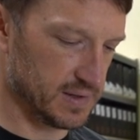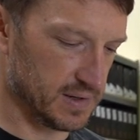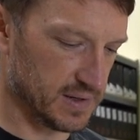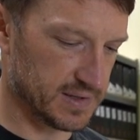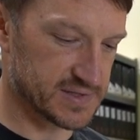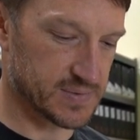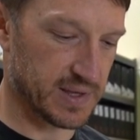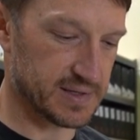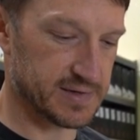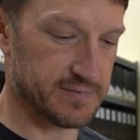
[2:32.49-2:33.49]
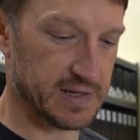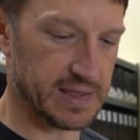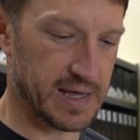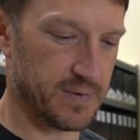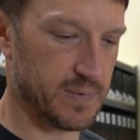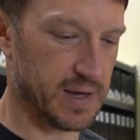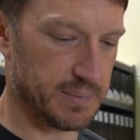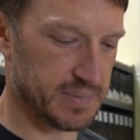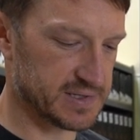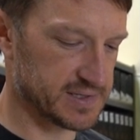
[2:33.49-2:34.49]
Uh, that's relatively
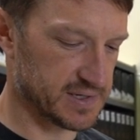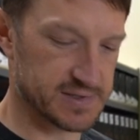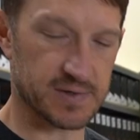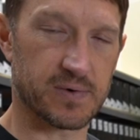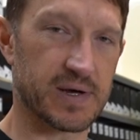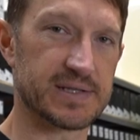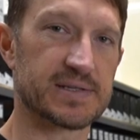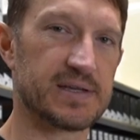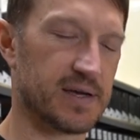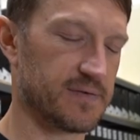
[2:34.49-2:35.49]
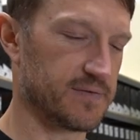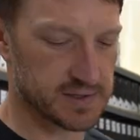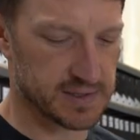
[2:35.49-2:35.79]
lightweight, but it's also quite stiff.